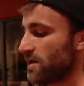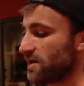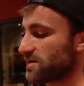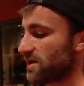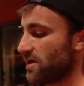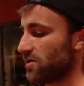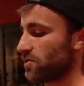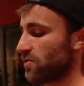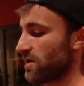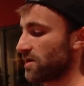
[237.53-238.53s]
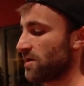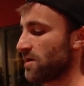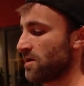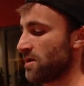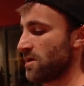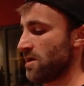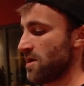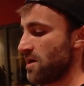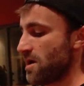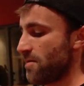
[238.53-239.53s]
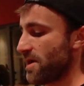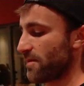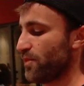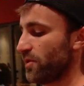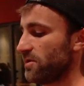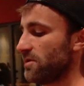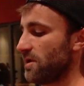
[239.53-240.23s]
Let's say you're doing a back pull